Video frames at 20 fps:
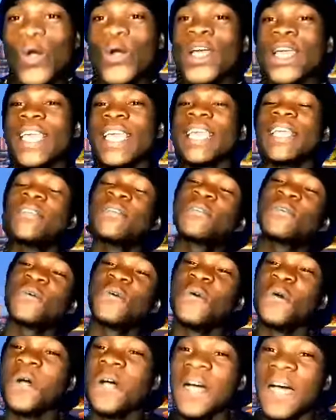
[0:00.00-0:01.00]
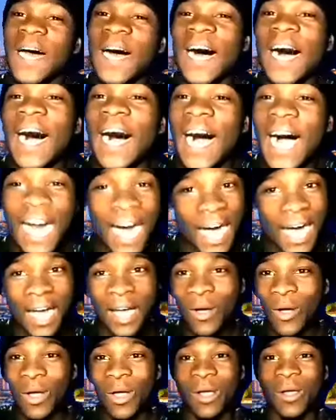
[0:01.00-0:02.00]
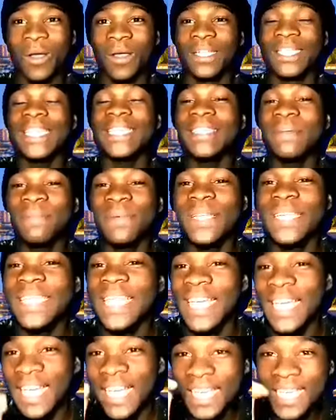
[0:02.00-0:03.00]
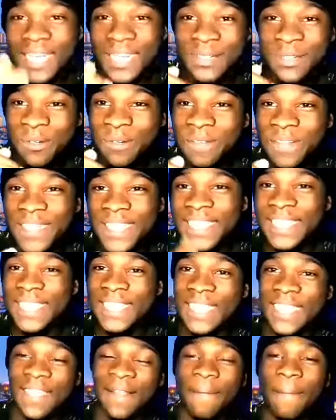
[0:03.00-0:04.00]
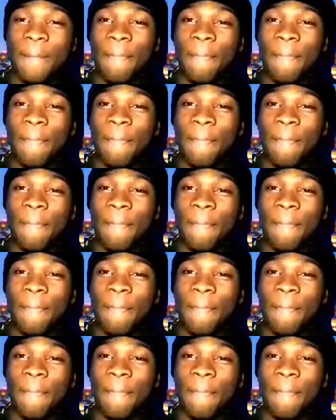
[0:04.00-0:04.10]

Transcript: Okay, so set up in the intro first.